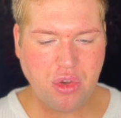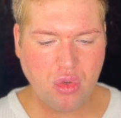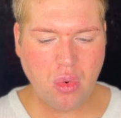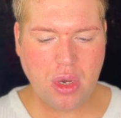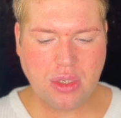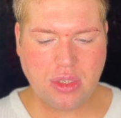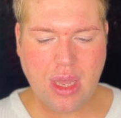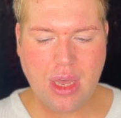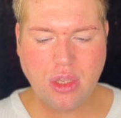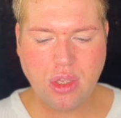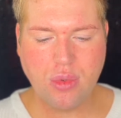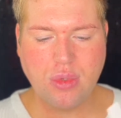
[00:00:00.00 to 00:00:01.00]
do want to
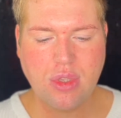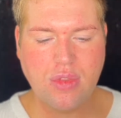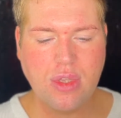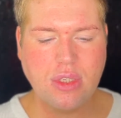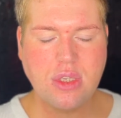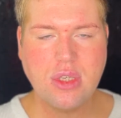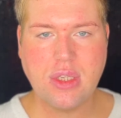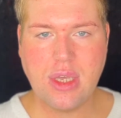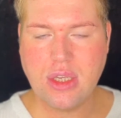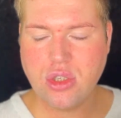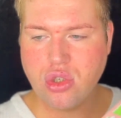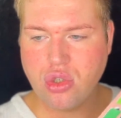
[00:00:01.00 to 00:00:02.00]
start using this because it
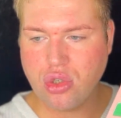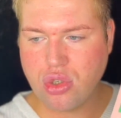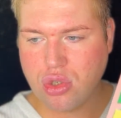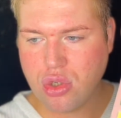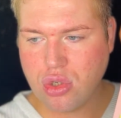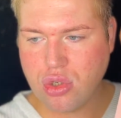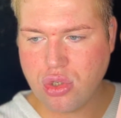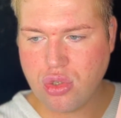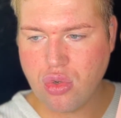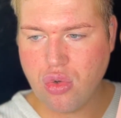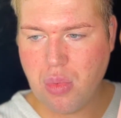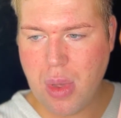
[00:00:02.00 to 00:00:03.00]
is just
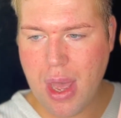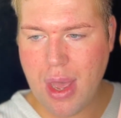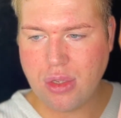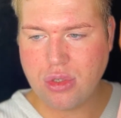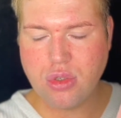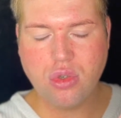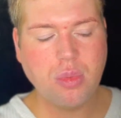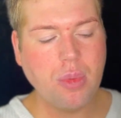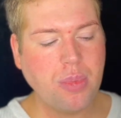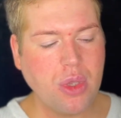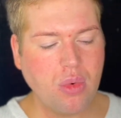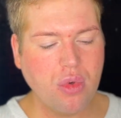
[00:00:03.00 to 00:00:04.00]
super, super
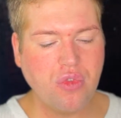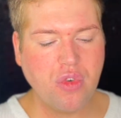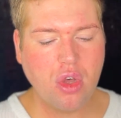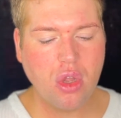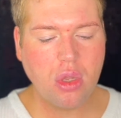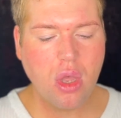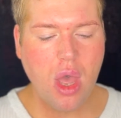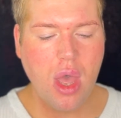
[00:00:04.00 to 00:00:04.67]
beautiful.